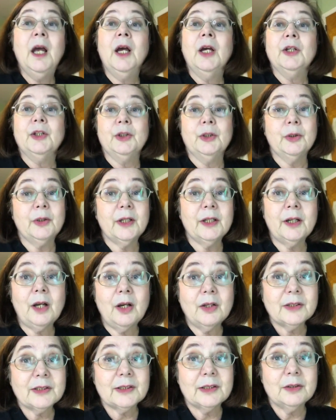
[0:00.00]
You could
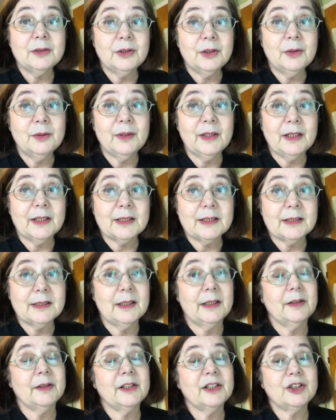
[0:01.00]
also do this.
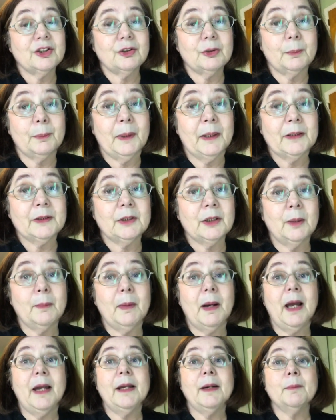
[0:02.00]
There is Trapunto
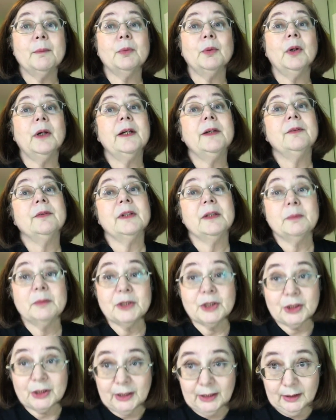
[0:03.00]
by Embroidery
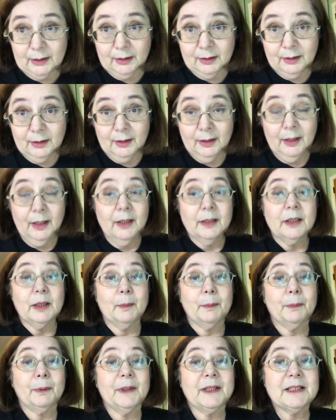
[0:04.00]
machine. The
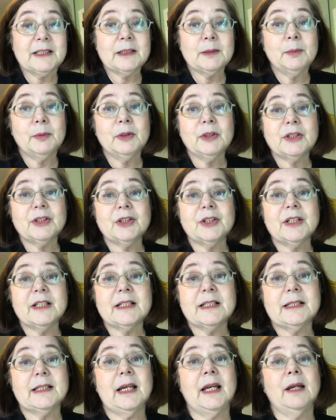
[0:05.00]
principles are the
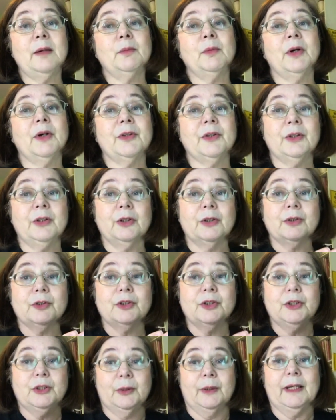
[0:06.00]
same whether you're
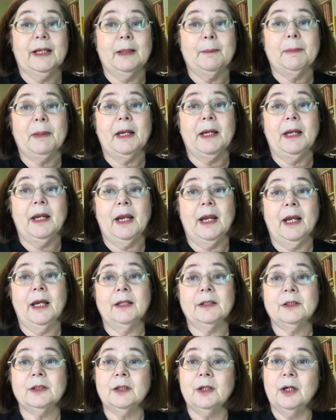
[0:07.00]
doing it by
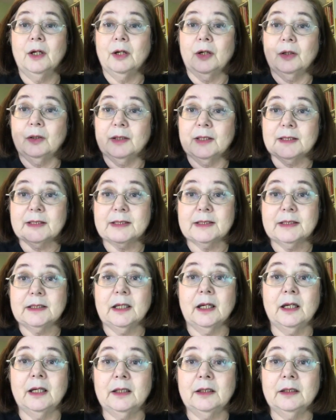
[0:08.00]
hand or it's
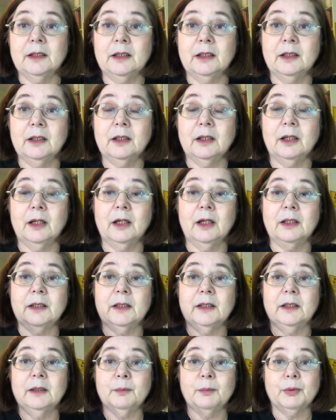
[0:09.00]
done on
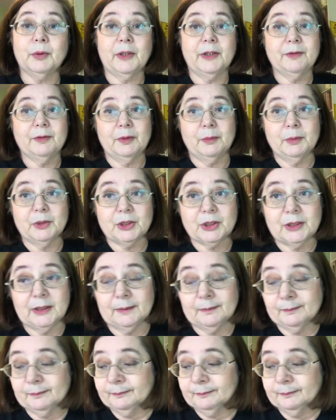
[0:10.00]
an embroidery machine.